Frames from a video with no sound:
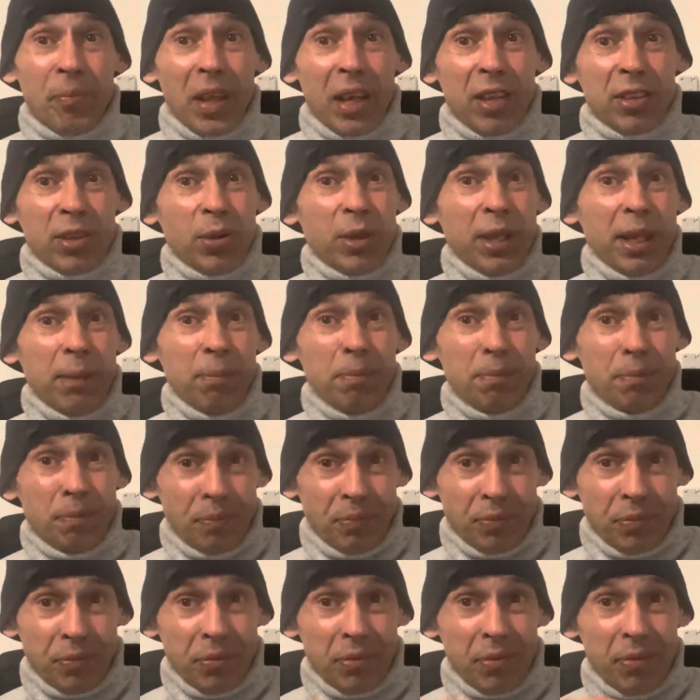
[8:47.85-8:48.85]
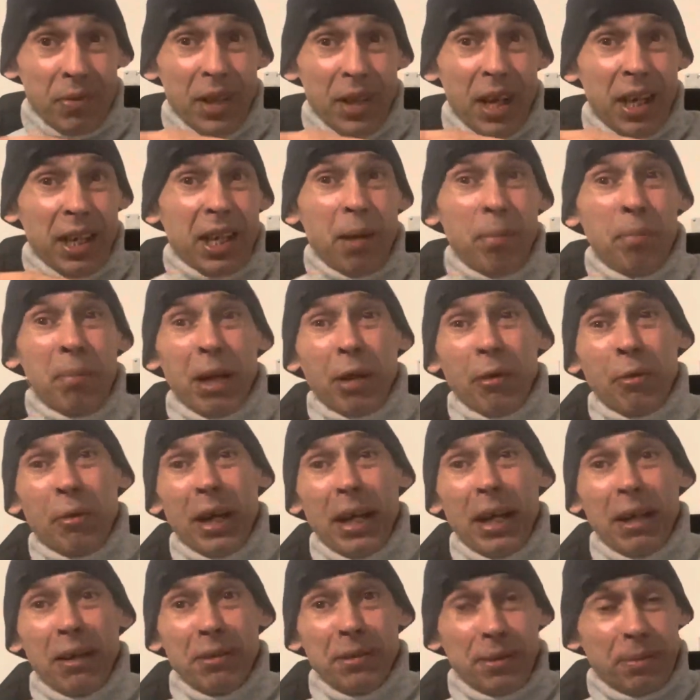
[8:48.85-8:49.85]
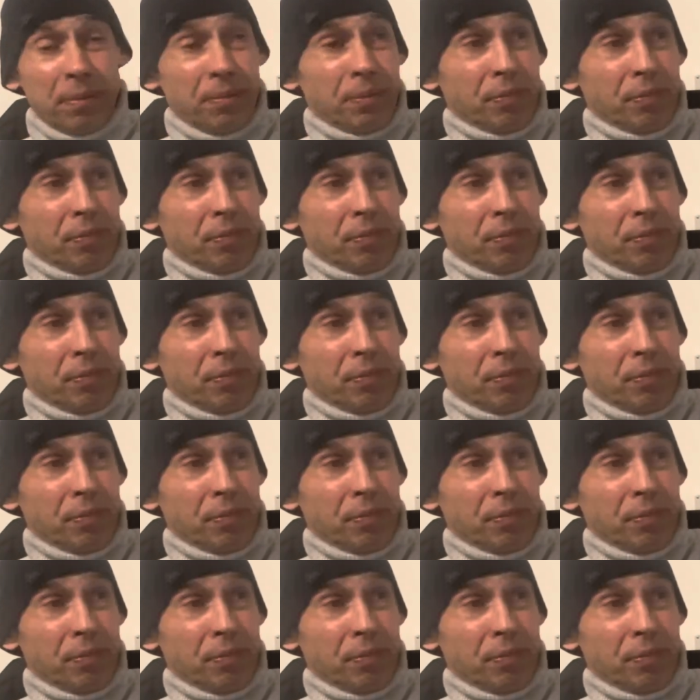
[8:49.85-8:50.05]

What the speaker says: So then I come back round,